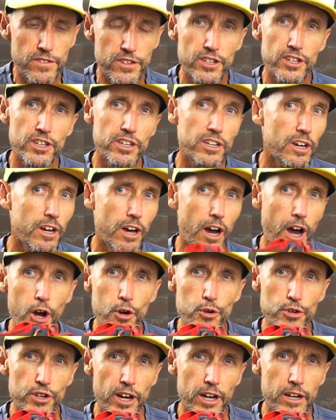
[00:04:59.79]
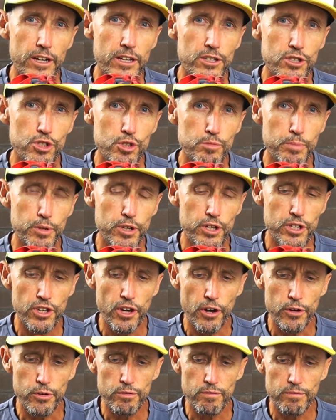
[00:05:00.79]
the Hoka
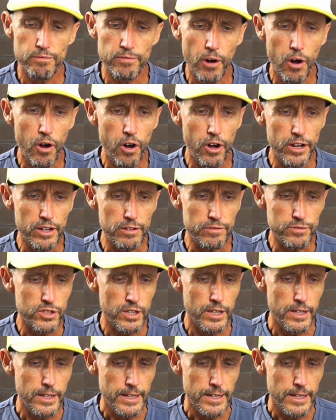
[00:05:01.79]
Speedgoat 5s.